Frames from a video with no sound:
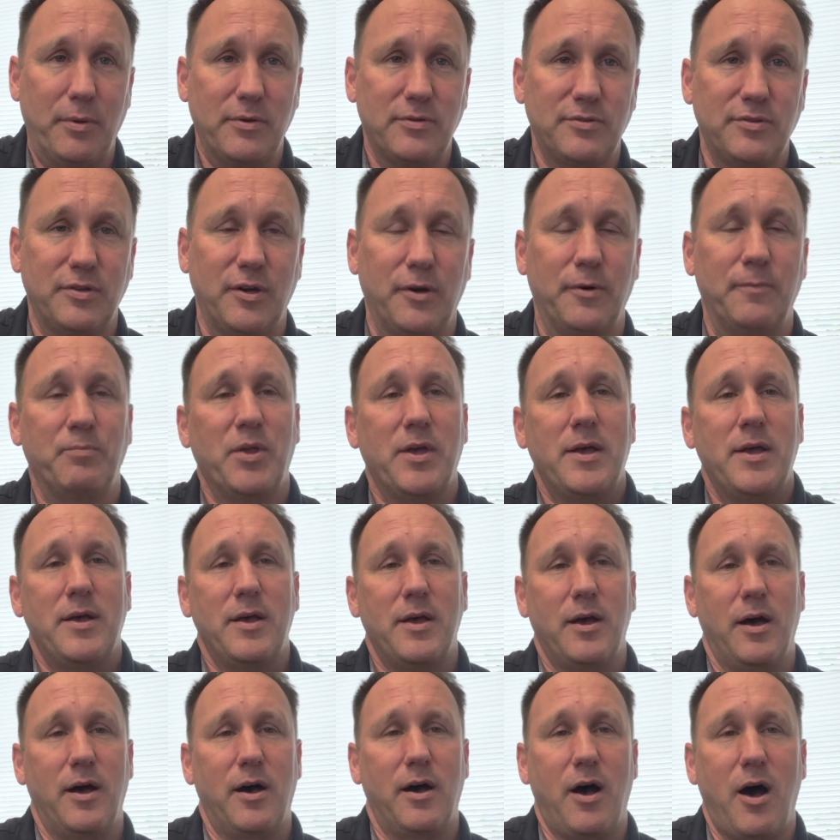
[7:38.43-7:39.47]
So
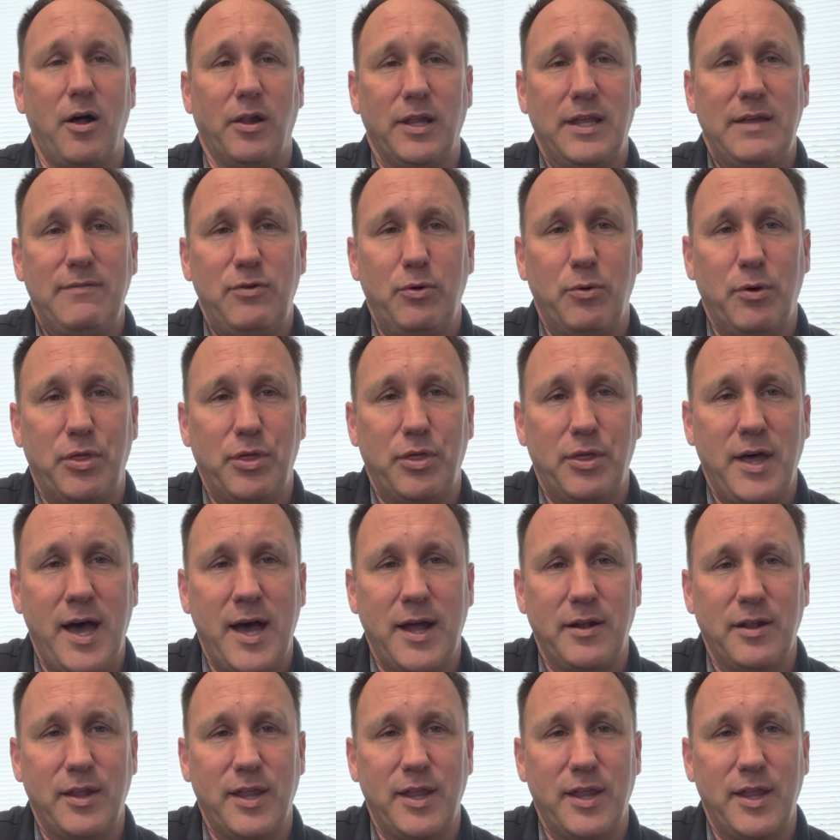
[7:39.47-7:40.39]
I'll leave you with that.